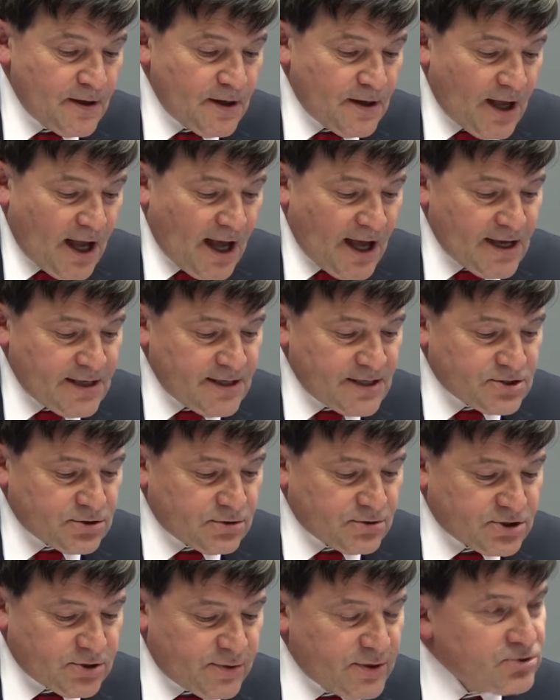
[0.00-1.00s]
And it's
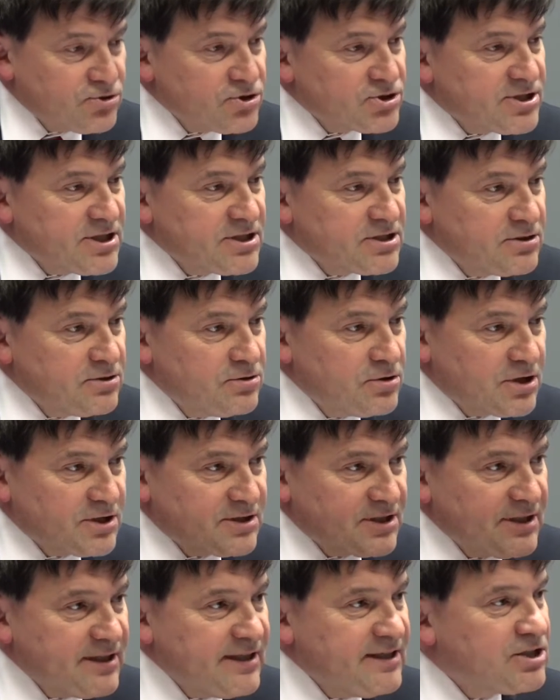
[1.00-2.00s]
also interesting to look at
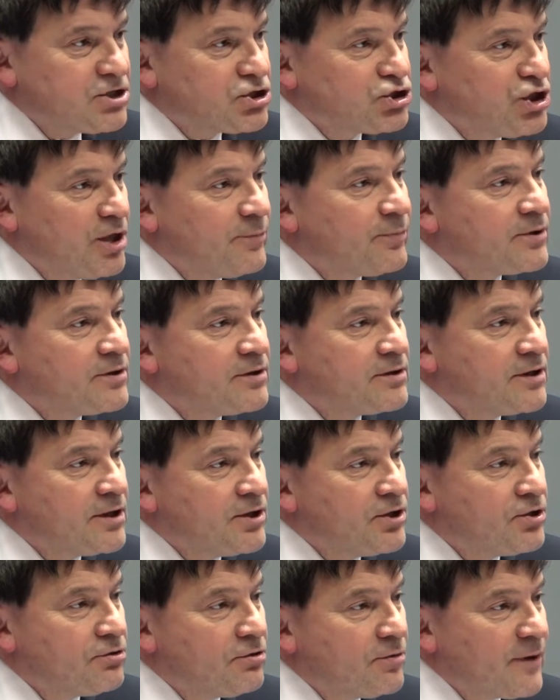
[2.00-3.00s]
the leadership
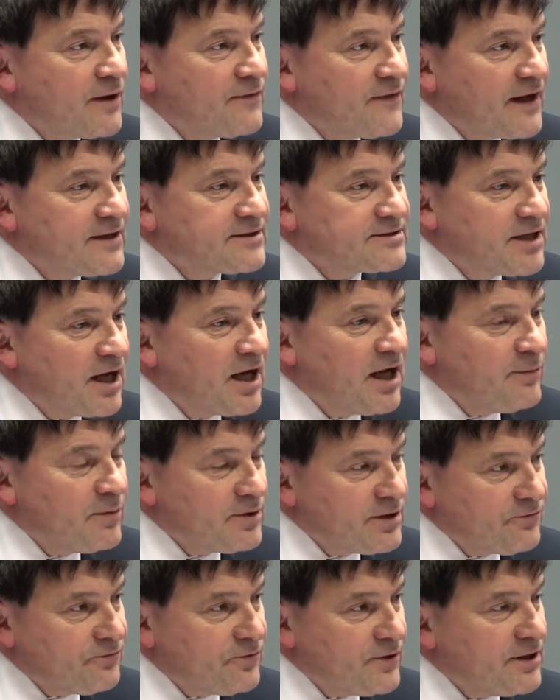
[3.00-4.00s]
in Europe at that time.
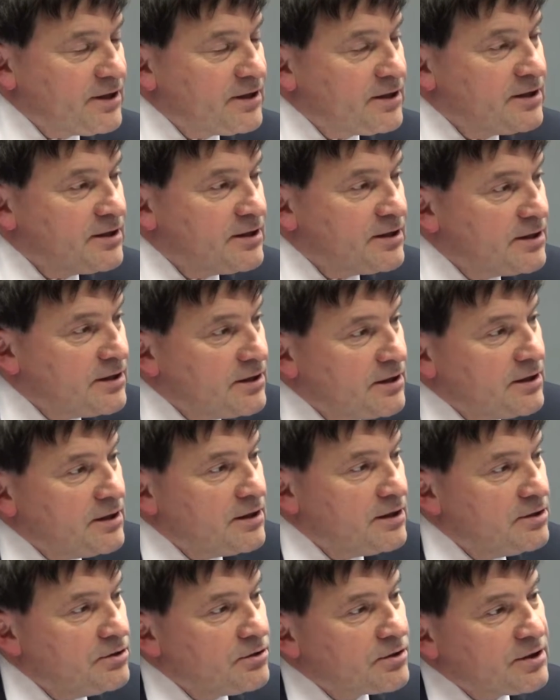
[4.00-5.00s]
And if we
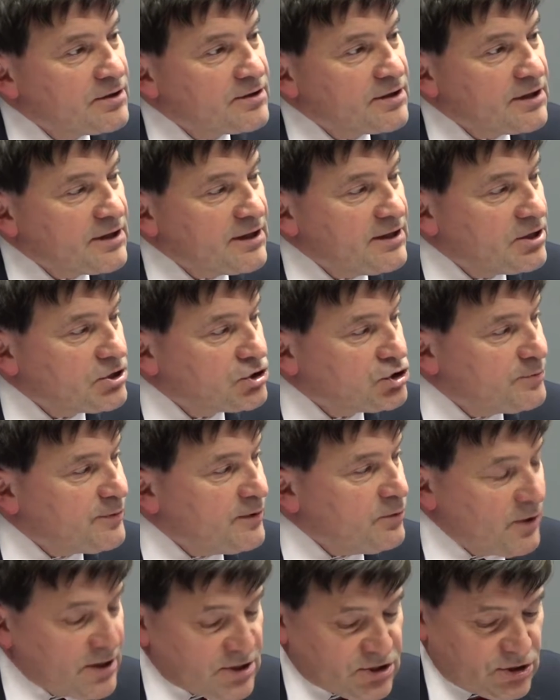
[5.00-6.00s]
look at the leadership
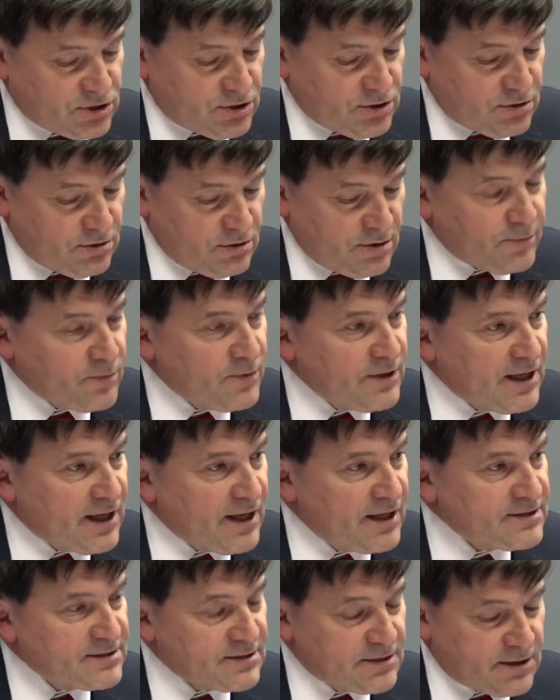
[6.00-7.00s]
in Western Europe, we
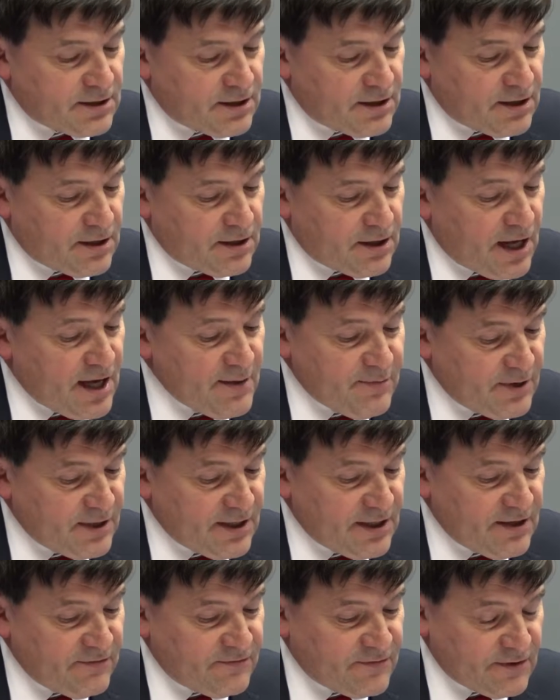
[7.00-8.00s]
had, I
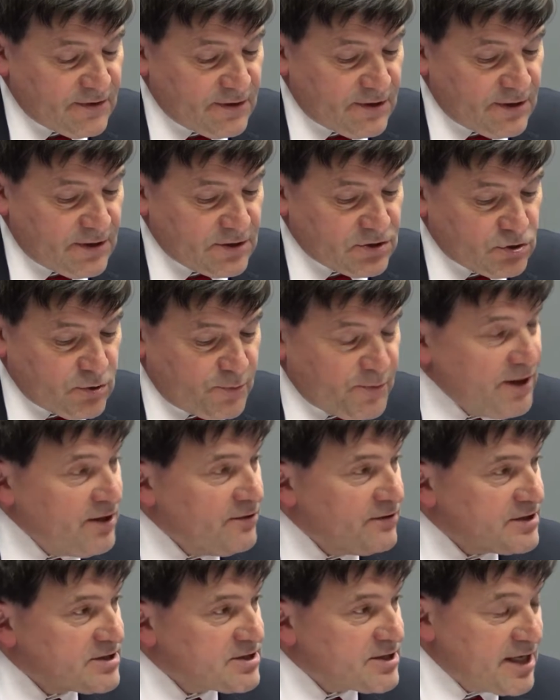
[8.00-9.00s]
believe,
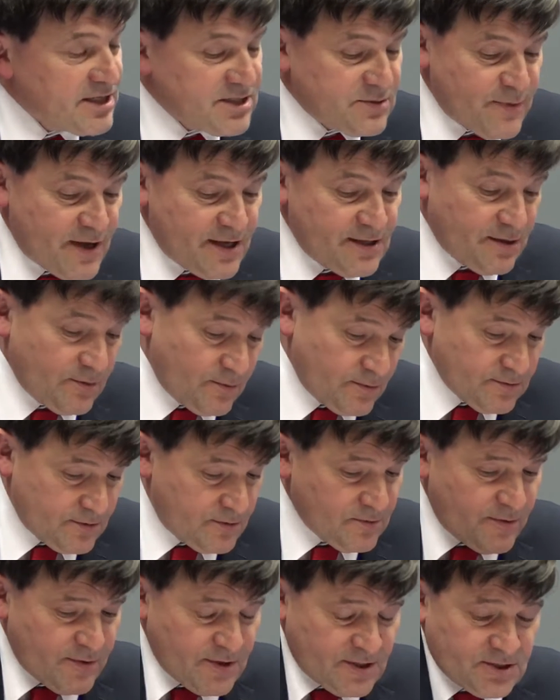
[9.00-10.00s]
superior statesmen and
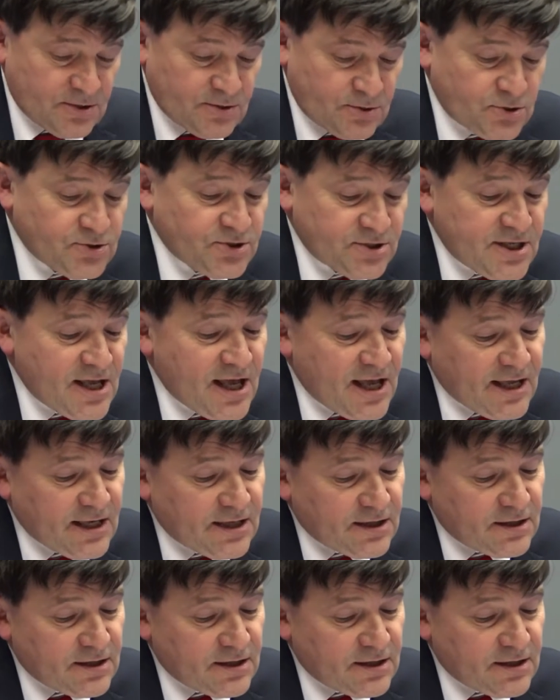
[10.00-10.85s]
women to today.